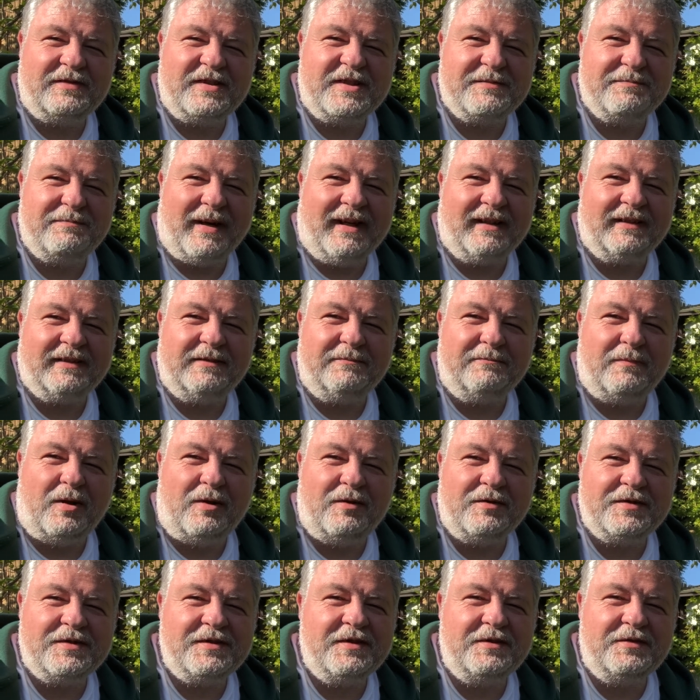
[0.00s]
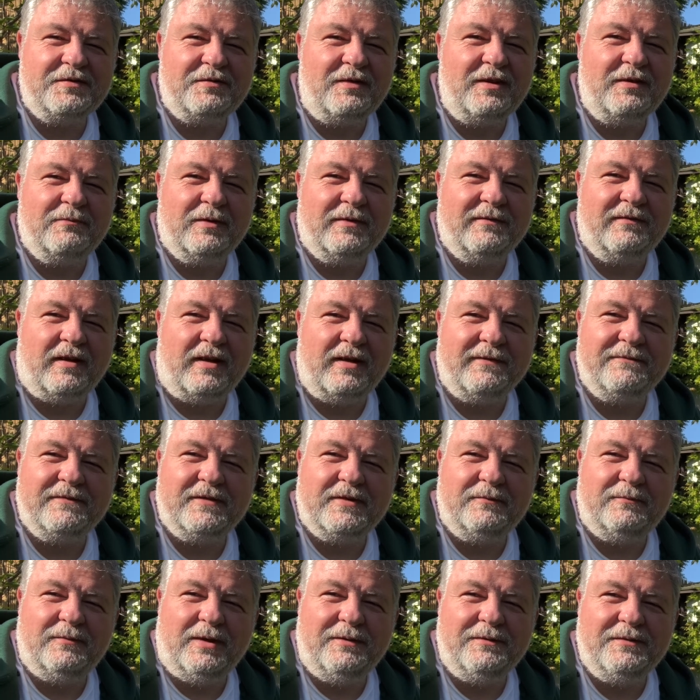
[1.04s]
sphagnum moss to try and revive the
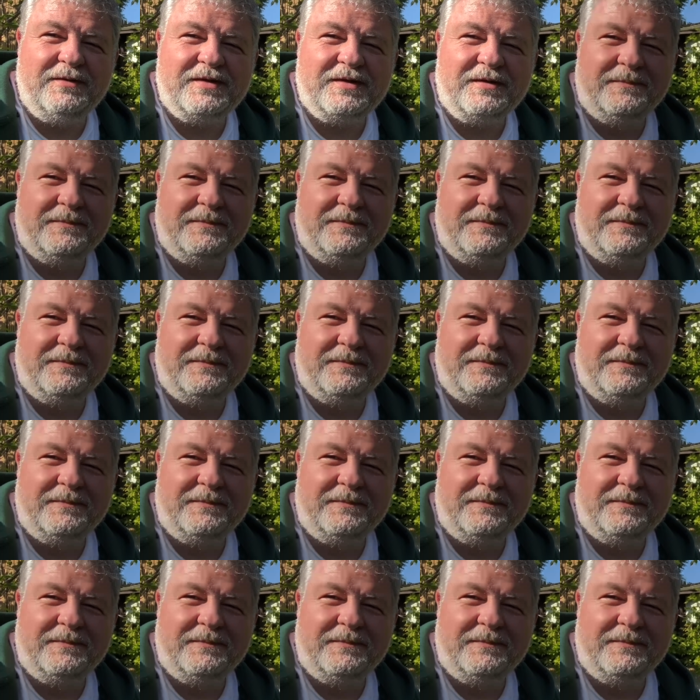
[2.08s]
roots.